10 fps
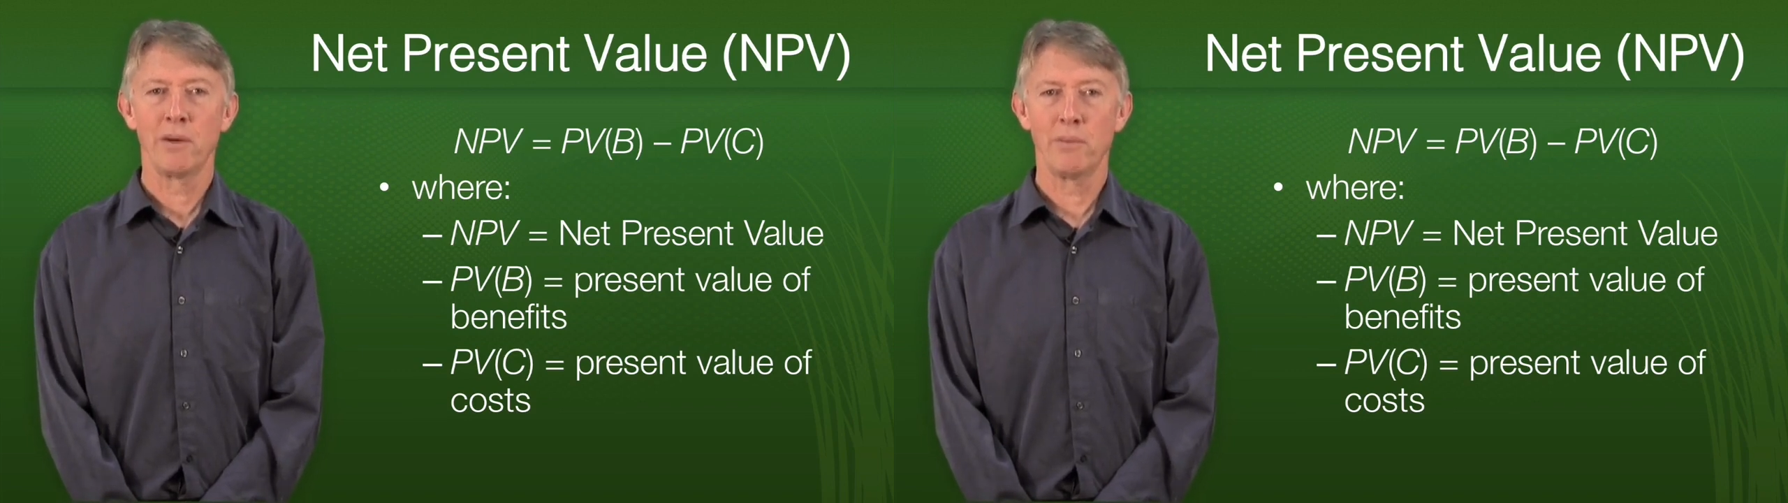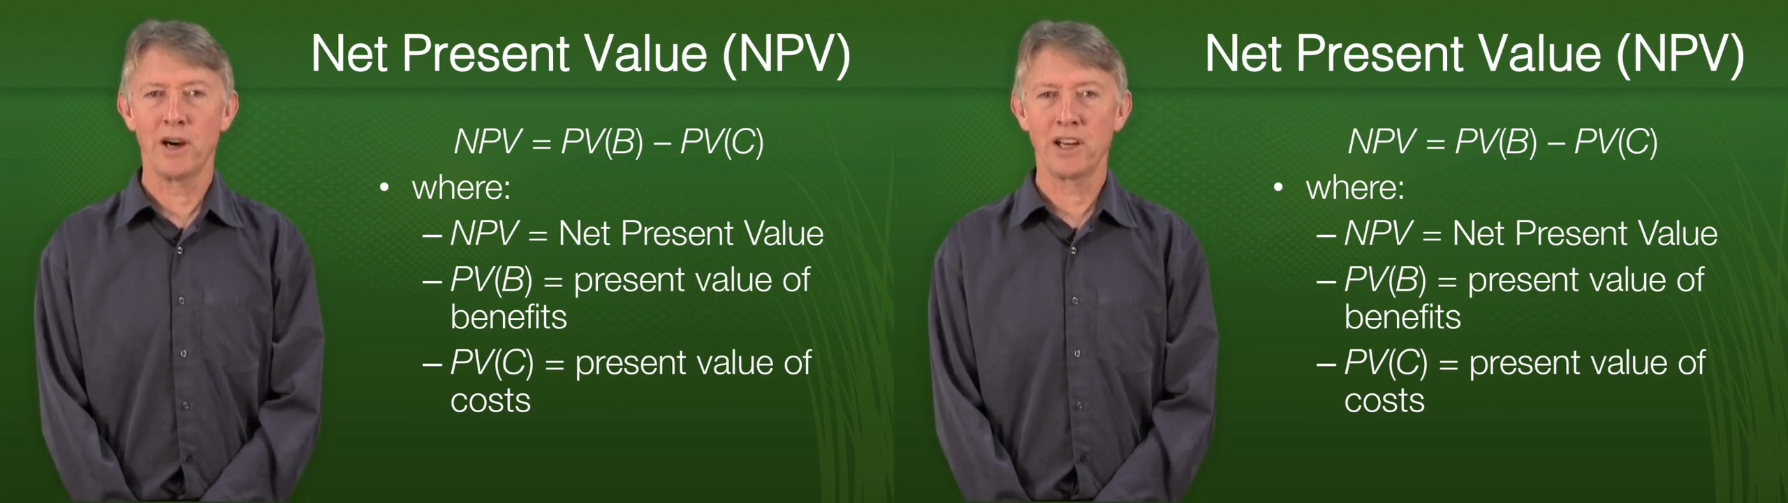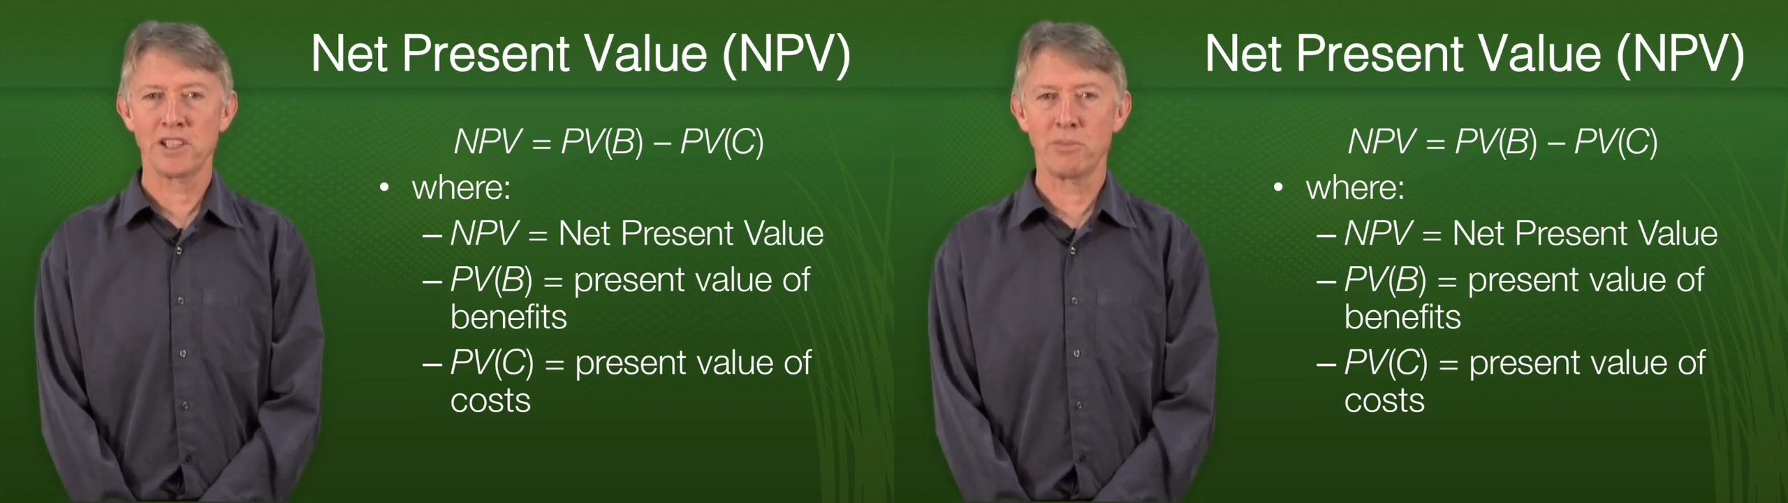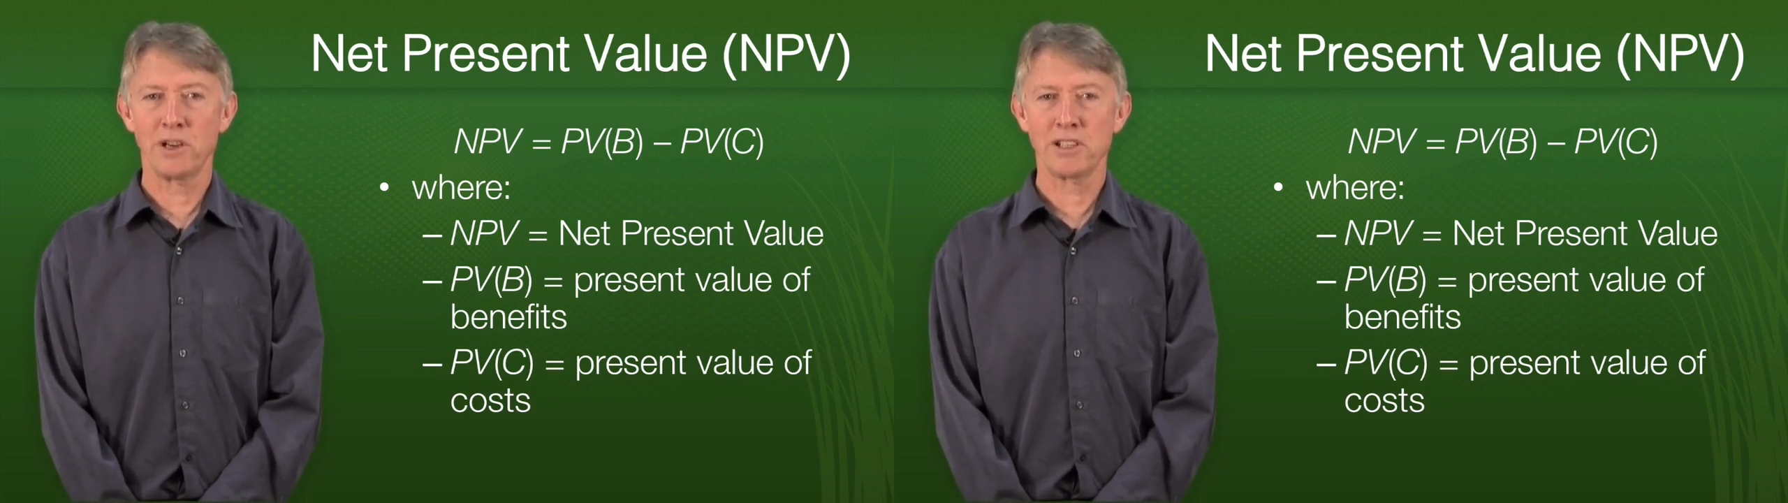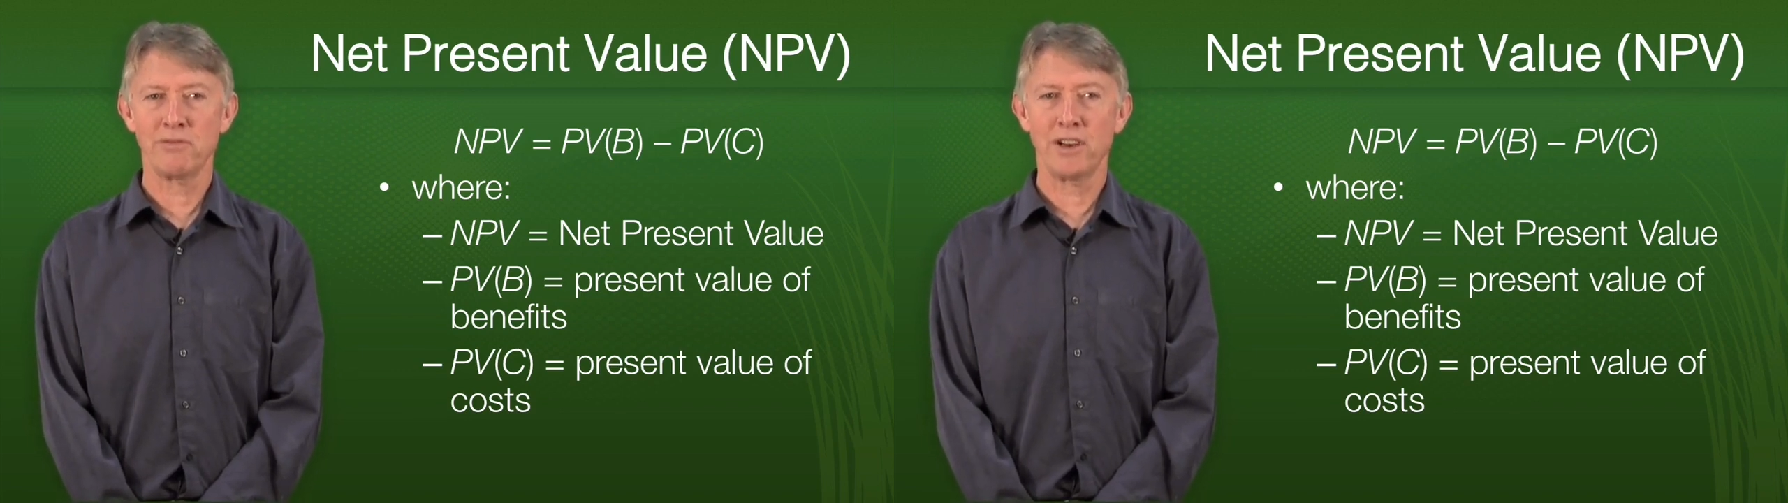minus the
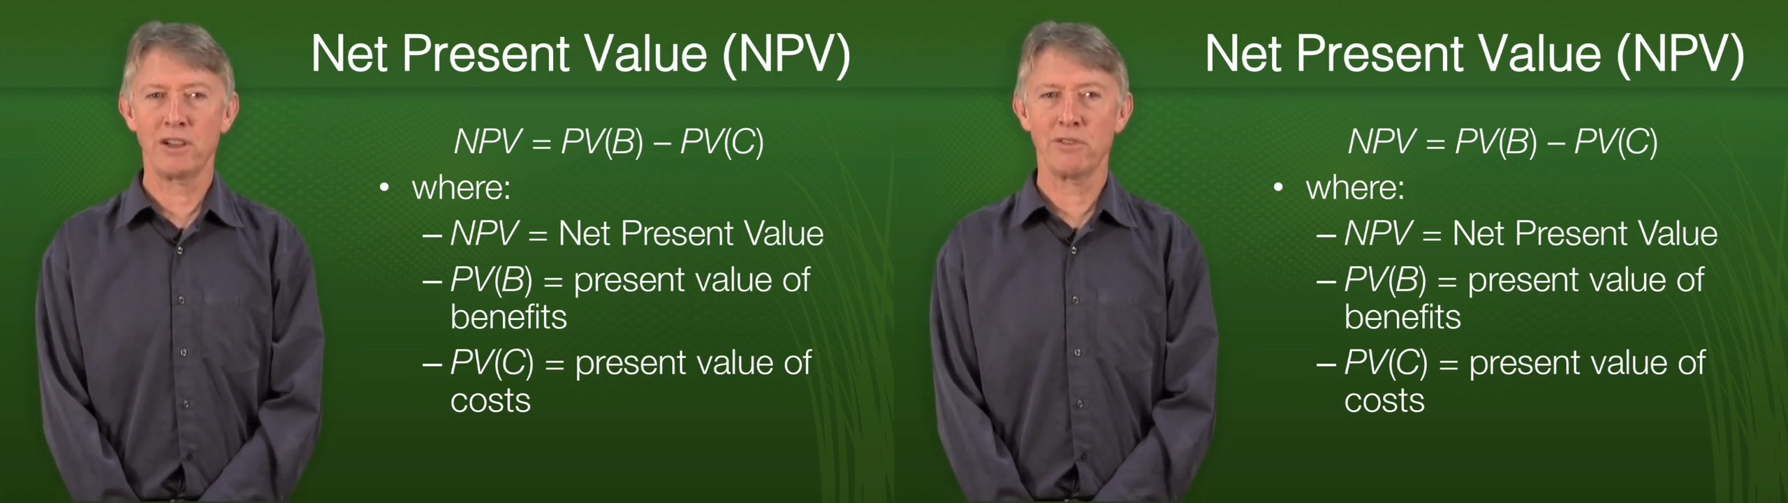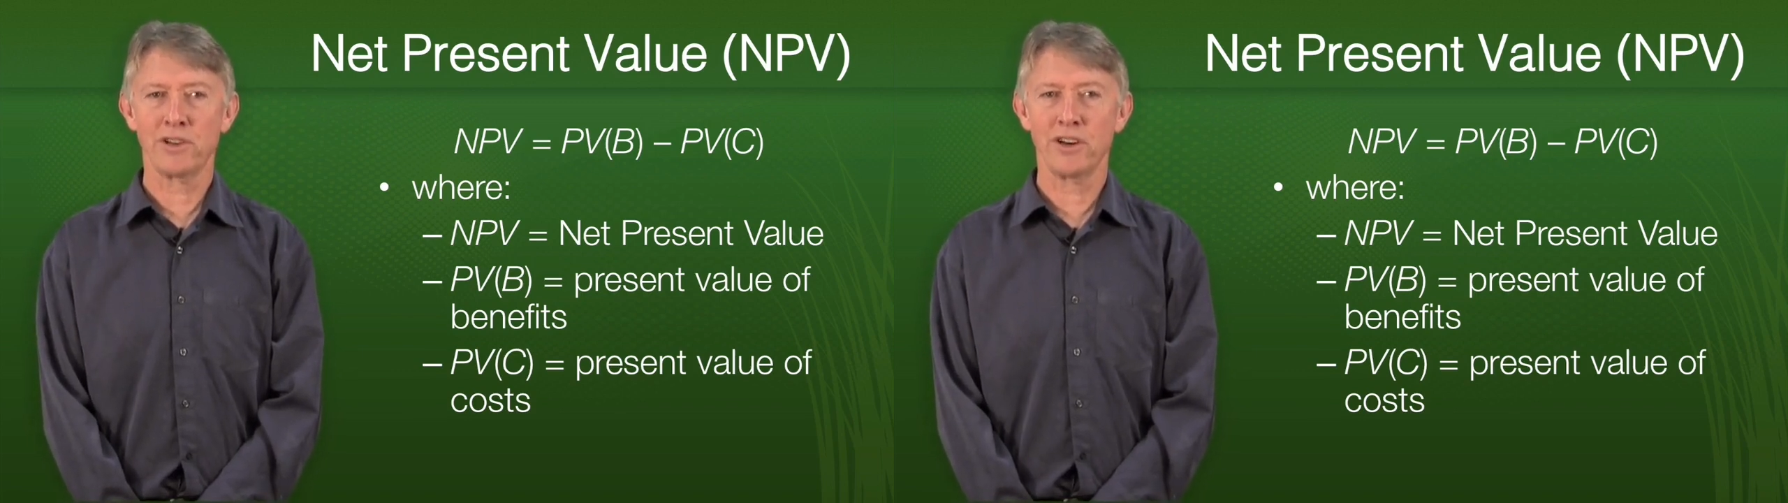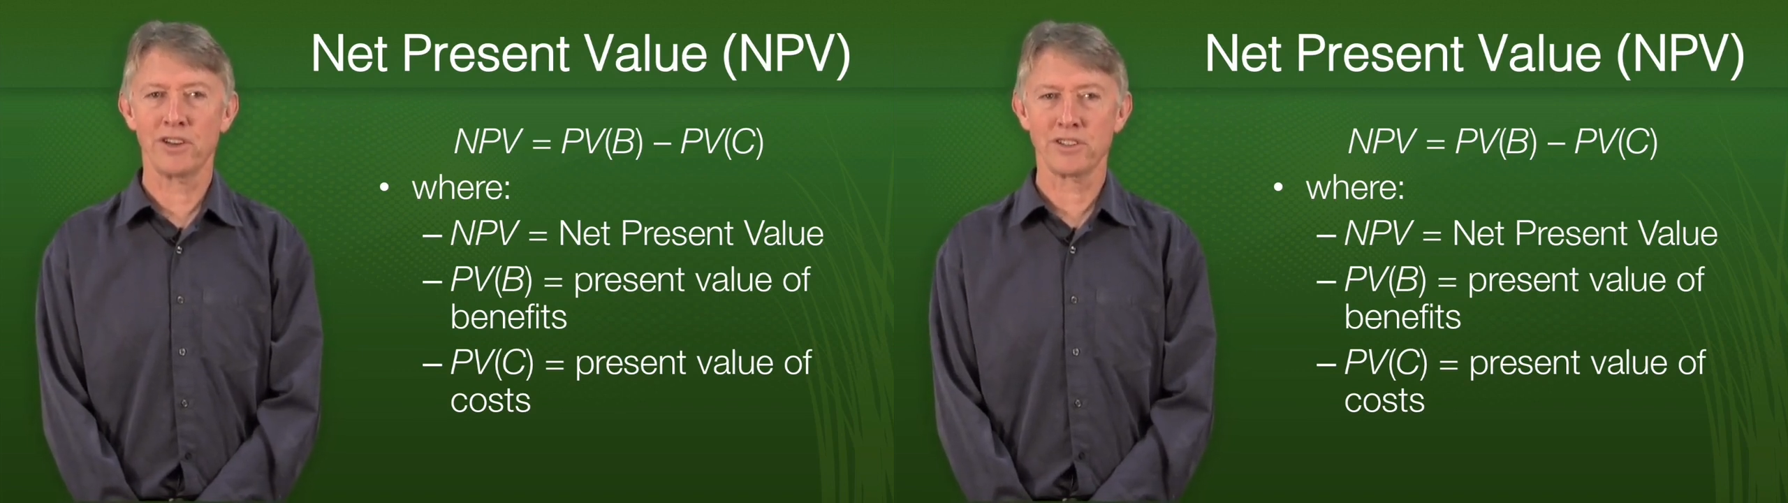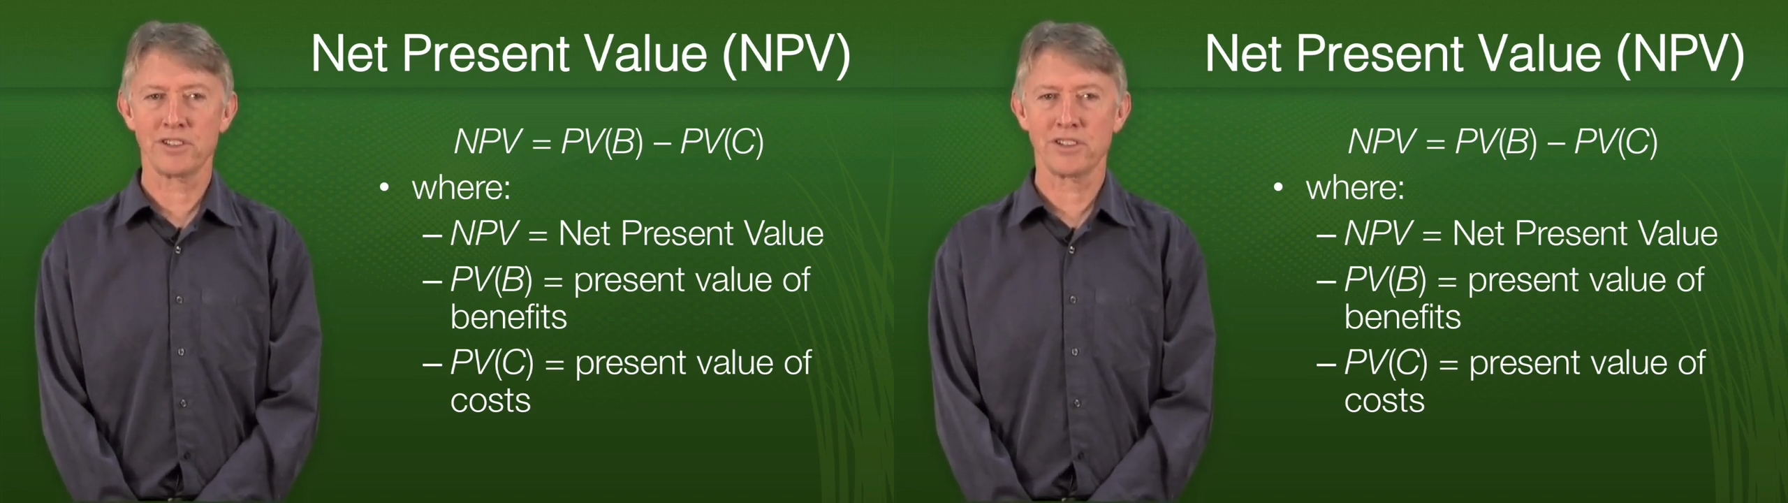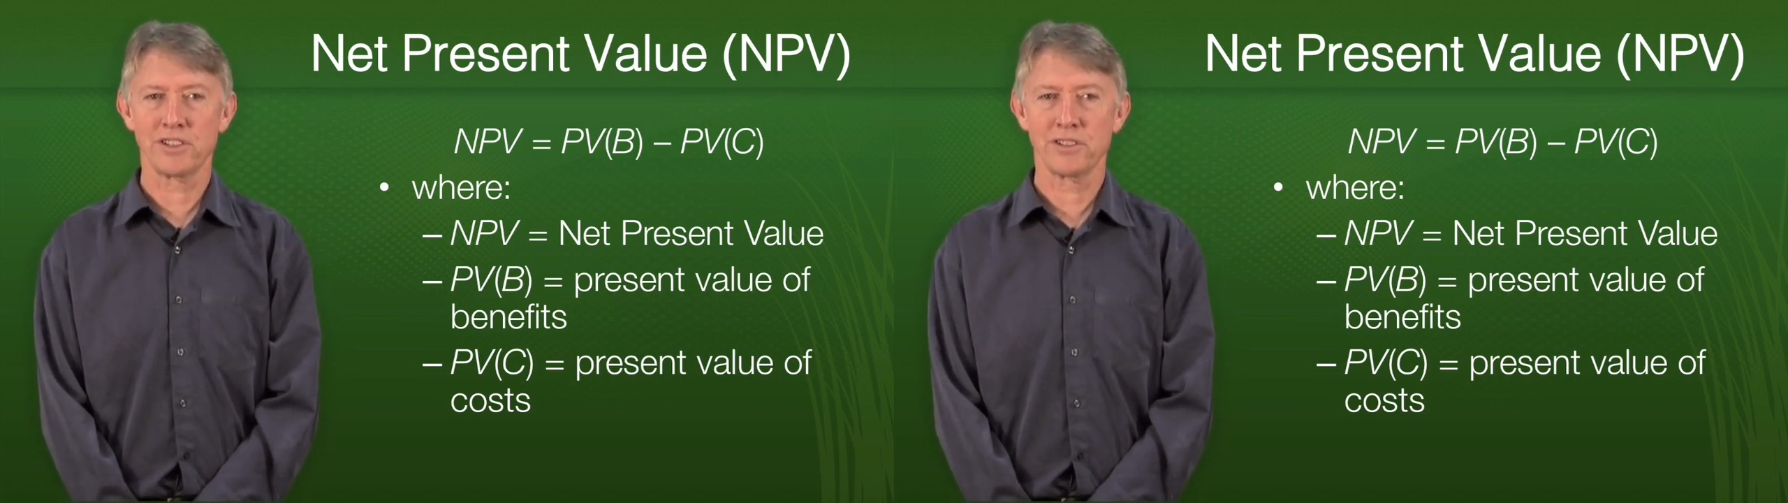present value of
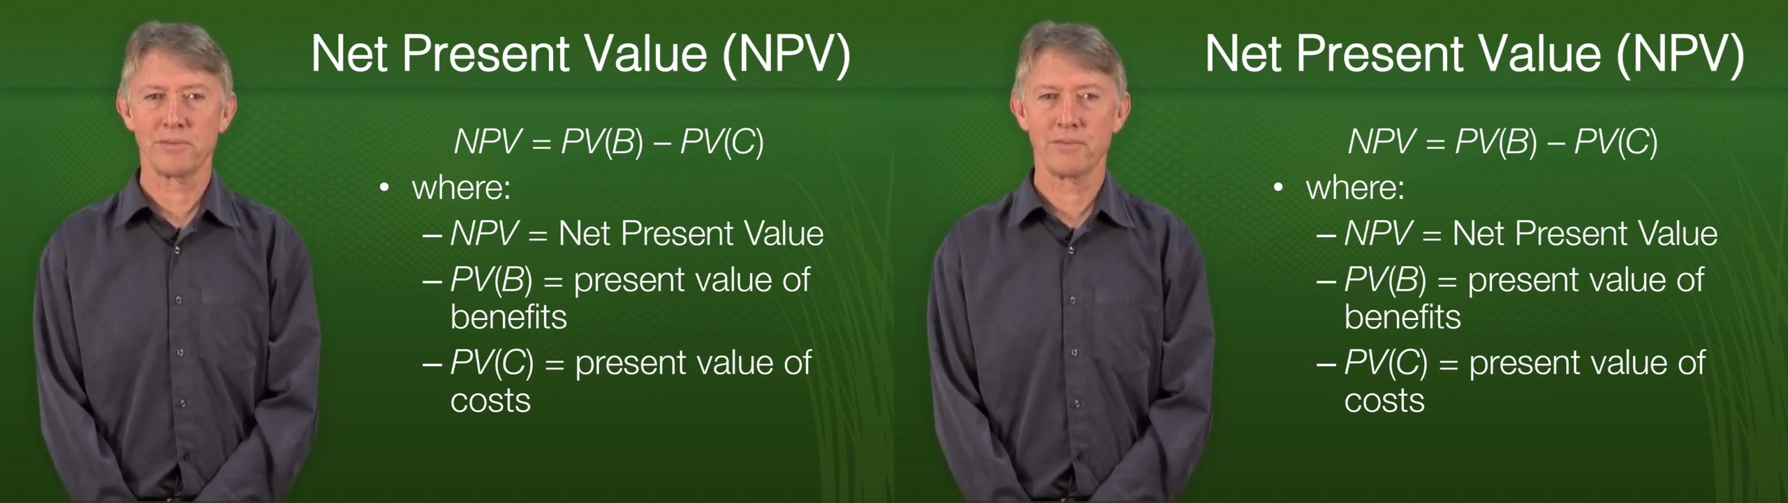costs.